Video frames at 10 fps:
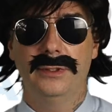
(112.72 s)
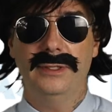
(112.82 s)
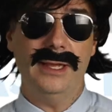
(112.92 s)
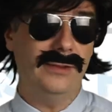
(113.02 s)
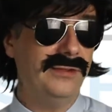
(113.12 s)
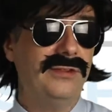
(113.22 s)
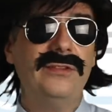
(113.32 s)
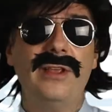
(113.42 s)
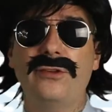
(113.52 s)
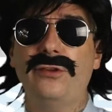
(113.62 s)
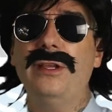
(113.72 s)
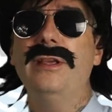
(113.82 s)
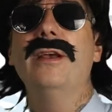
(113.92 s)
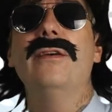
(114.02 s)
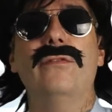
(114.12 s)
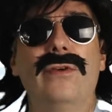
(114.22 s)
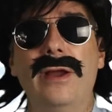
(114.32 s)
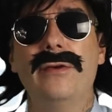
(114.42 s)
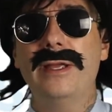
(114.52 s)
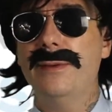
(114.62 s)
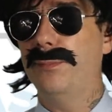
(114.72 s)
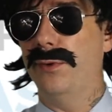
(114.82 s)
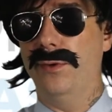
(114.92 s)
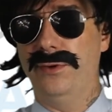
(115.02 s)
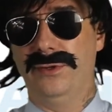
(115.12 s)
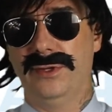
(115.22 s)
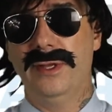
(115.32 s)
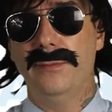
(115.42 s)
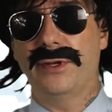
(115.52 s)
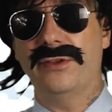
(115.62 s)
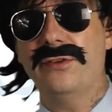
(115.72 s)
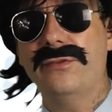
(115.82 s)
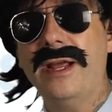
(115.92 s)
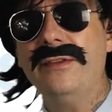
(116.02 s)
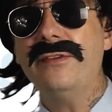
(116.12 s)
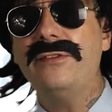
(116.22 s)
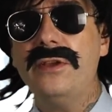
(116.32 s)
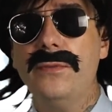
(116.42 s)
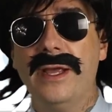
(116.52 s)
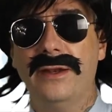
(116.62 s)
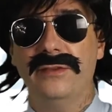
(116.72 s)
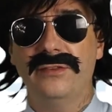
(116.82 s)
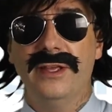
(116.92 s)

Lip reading: Now this is actually very important because it raises the awareness